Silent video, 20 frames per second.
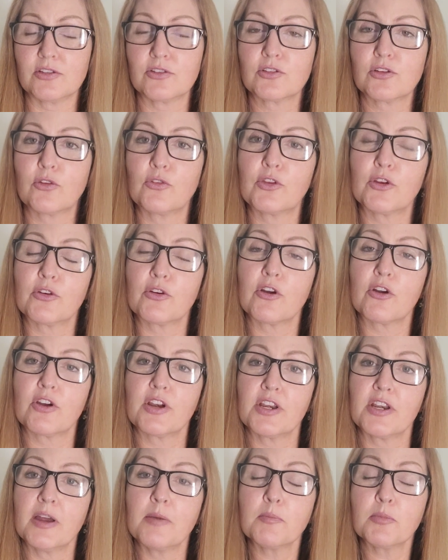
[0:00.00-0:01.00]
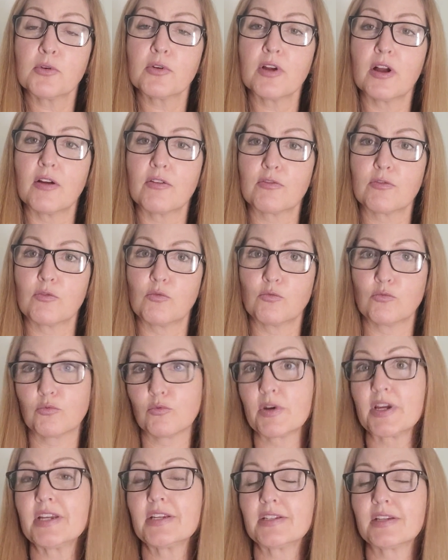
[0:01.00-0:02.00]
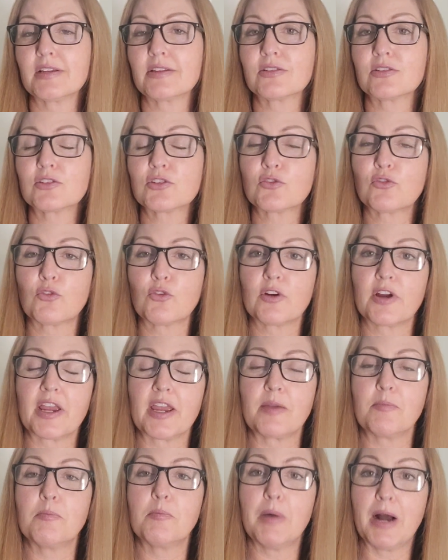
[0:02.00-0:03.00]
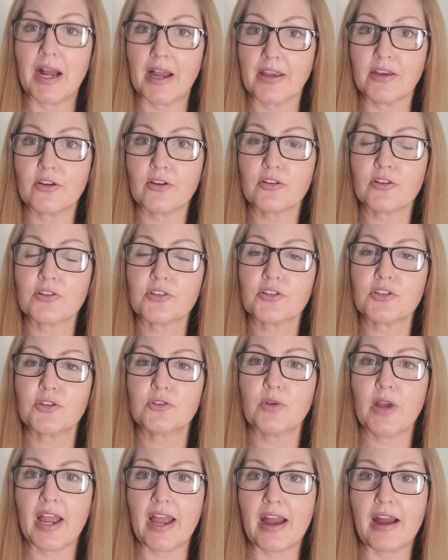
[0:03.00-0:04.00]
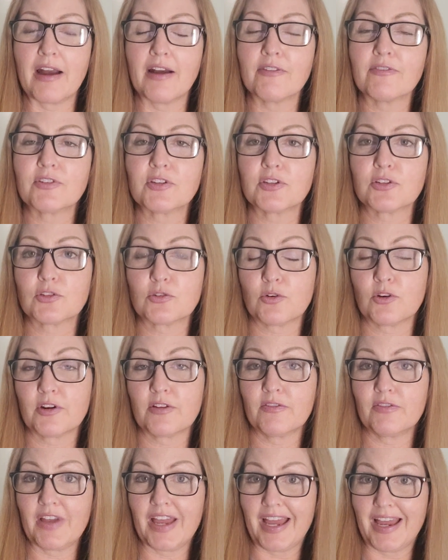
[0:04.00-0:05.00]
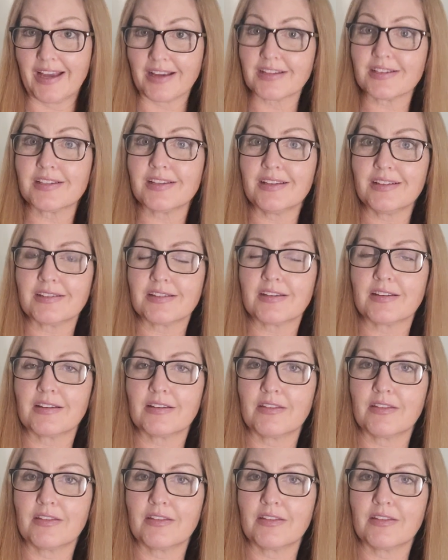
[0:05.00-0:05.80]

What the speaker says: So there are a number of reasons for a buyer to have to sort of exit